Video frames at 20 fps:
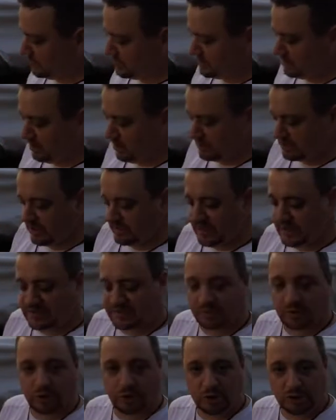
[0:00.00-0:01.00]
this year is I made
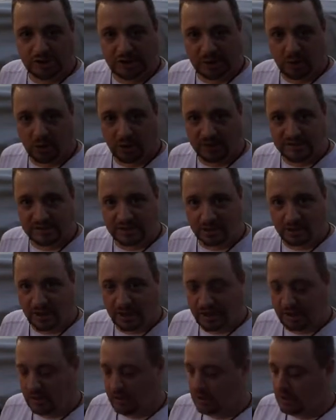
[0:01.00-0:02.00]
some Coot decoys. All
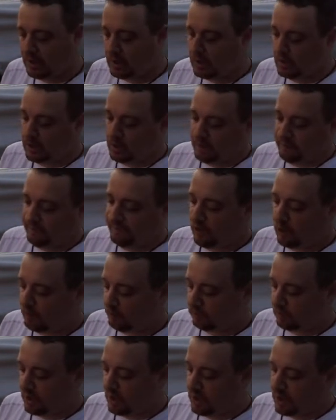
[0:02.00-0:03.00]
right, foam
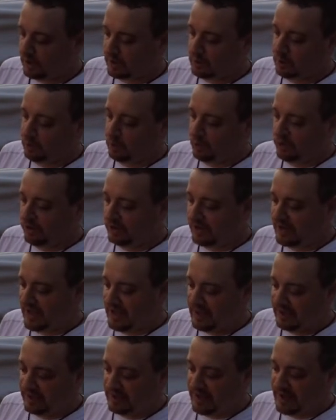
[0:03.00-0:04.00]
block, wooden
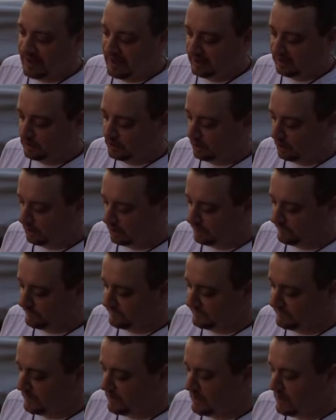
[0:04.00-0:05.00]
head, hand carved.
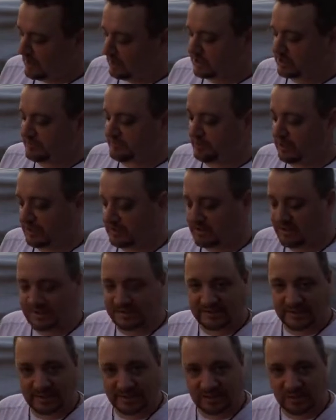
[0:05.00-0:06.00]
Sprayed these
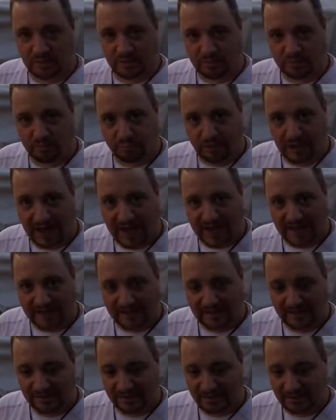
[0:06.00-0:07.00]
things with black
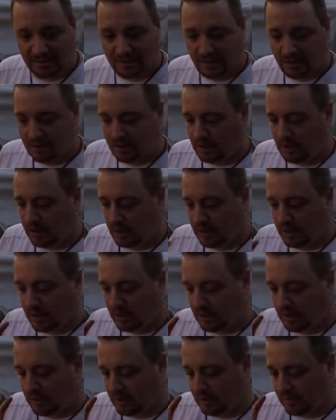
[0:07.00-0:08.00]

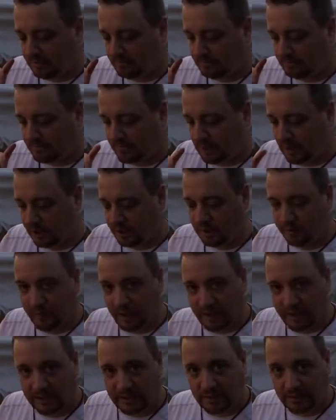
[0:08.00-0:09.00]

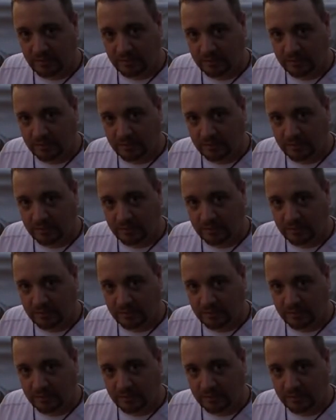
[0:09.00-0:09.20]
underbody,